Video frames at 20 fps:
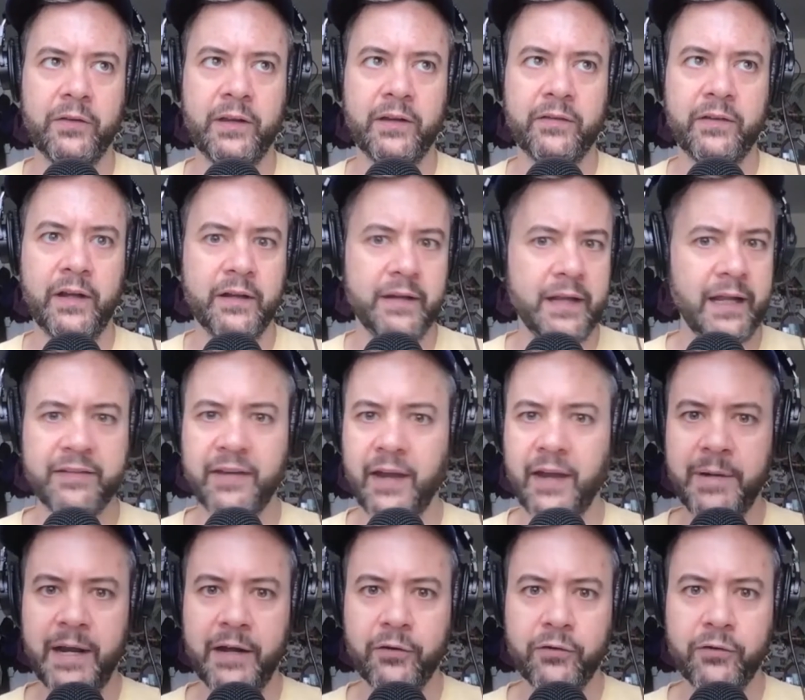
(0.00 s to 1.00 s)
they said that
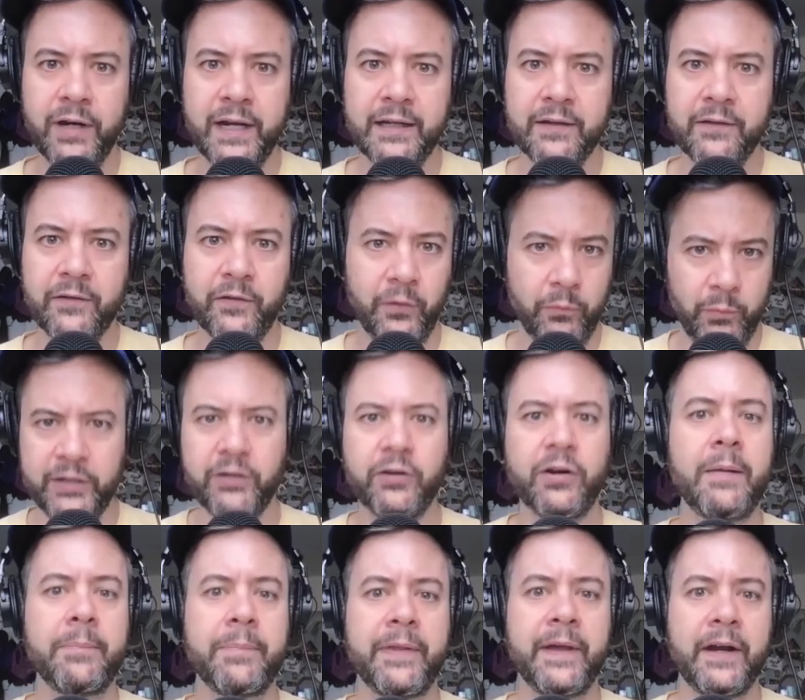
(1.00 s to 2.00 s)
timed out great. So when you're
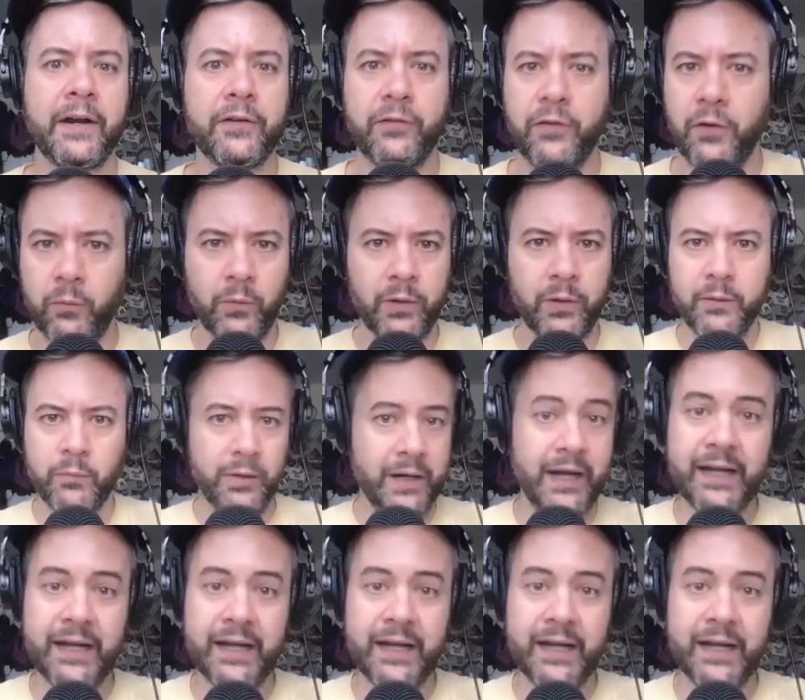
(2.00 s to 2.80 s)
up there, don't worry, we're not going